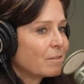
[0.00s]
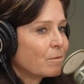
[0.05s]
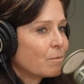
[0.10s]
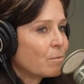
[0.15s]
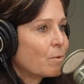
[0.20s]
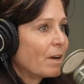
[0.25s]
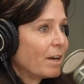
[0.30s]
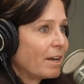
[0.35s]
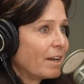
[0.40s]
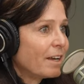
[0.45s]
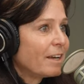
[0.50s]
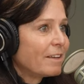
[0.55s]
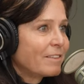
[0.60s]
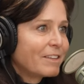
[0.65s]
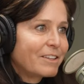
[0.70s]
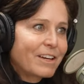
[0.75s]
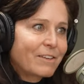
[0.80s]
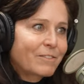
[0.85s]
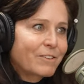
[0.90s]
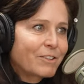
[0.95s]
way and
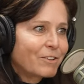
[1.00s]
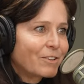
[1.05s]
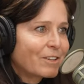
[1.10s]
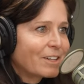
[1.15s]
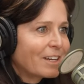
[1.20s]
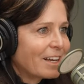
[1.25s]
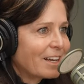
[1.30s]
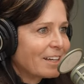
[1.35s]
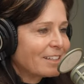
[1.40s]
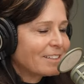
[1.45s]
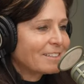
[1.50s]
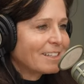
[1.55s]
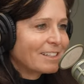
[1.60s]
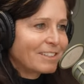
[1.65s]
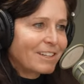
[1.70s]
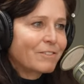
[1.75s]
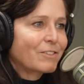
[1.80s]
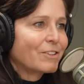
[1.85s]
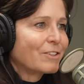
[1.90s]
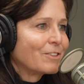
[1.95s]
then you have to do it again
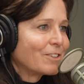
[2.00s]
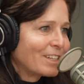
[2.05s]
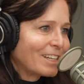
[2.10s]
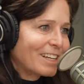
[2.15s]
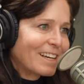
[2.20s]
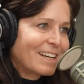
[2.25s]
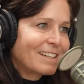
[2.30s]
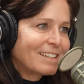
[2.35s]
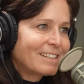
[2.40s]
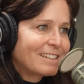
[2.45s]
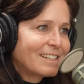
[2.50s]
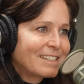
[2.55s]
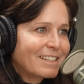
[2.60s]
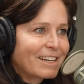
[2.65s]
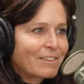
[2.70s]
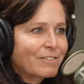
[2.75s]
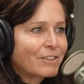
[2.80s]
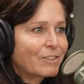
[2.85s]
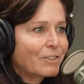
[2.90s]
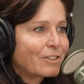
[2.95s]
and you have to do it again and
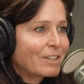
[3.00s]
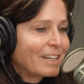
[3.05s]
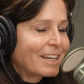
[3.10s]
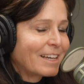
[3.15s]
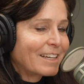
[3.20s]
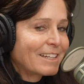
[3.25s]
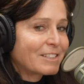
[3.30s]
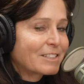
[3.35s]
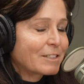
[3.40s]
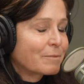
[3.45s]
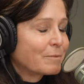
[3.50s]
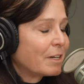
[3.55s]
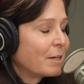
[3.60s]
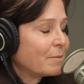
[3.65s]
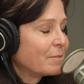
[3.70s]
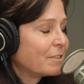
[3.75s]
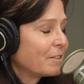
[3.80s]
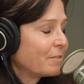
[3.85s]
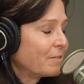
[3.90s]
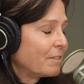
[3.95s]
you have to do it again and
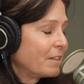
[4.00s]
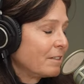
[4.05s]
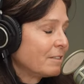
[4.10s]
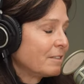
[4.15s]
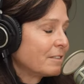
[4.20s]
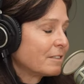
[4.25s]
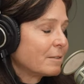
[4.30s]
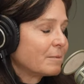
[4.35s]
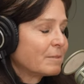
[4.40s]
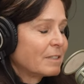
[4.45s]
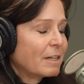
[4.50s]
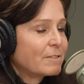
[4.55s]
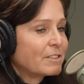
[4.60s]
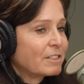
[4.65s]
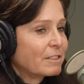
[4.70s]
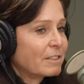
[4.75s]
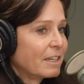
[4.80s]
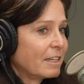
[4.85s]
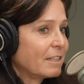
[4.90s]
sometimes they fail and sometimes